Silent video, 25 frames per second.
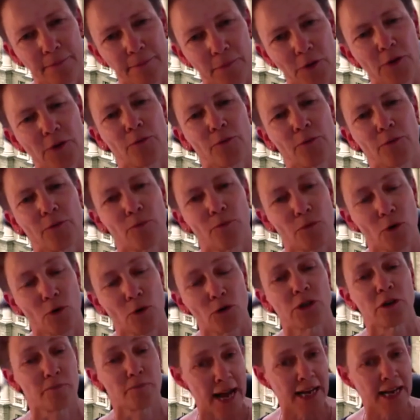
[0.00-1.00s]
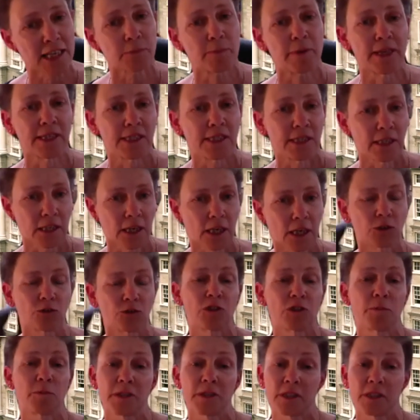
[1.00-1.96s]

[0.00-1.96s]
the erosion of tax base in countries